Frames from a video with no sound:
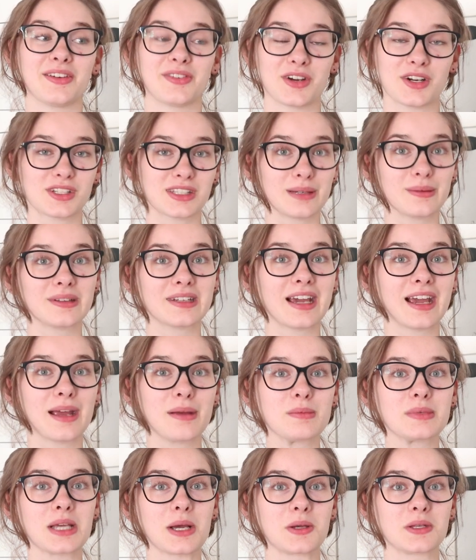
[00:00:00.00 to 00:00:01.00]
the first couple
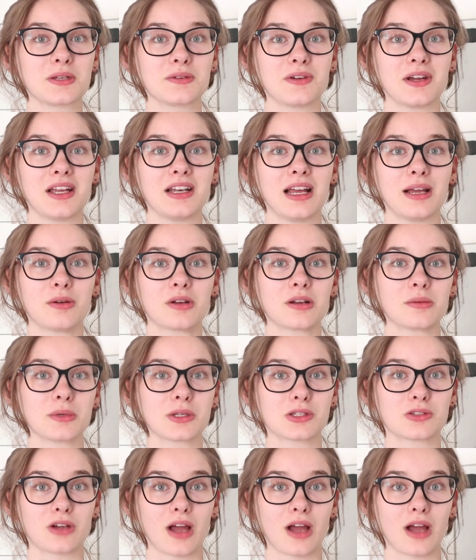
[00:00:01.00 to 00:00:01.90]
times I was afraid I would almost